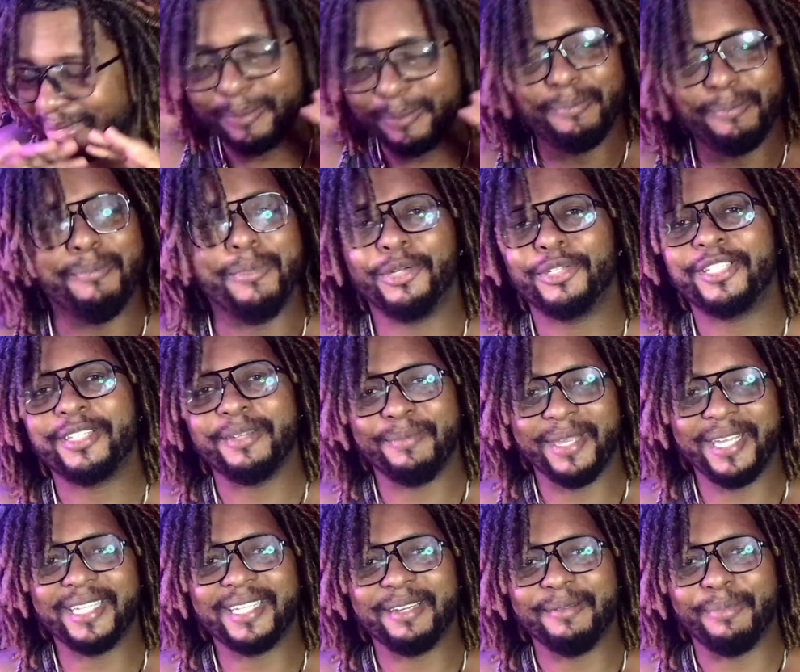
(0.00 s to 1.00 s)
the most
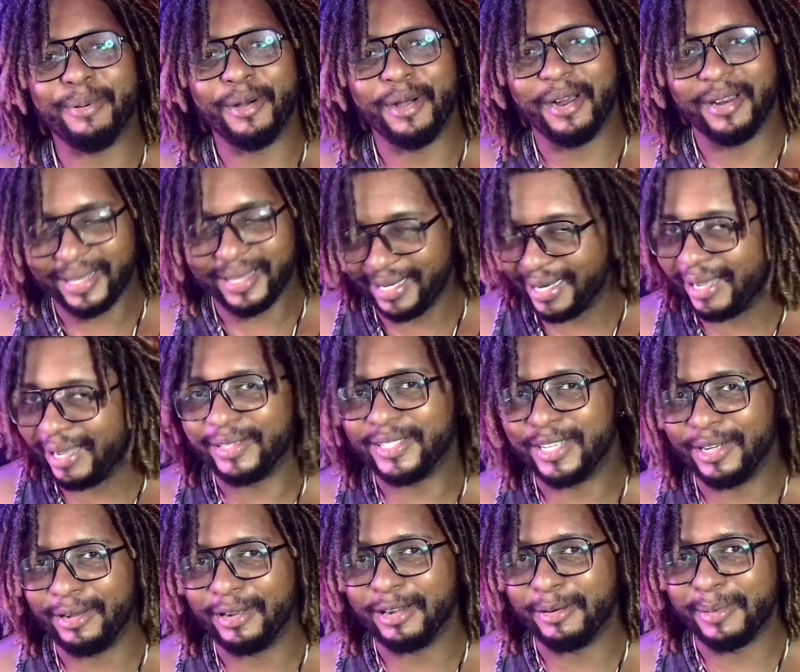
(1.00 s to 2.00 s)
amazing part that I was
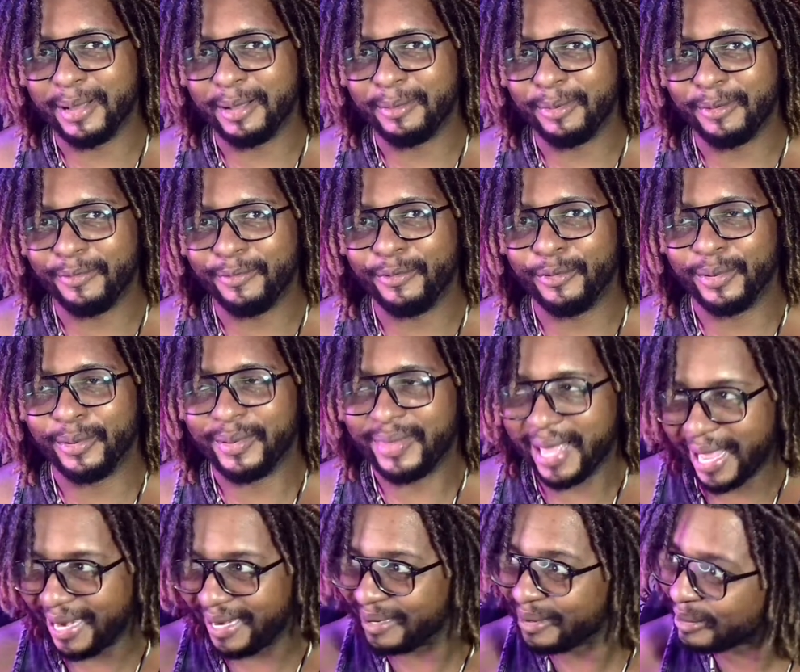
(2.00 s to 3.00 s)
talking about before,
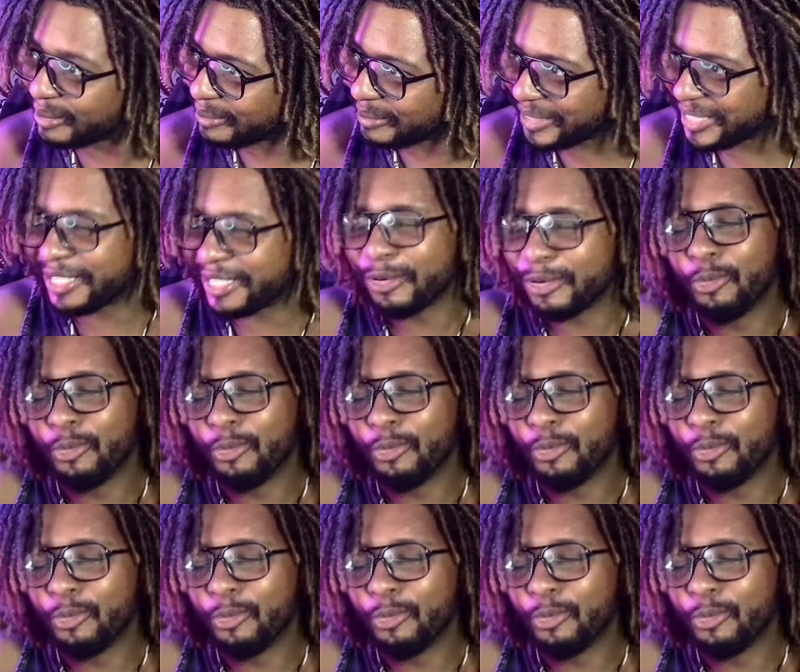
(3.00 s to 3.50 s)
that just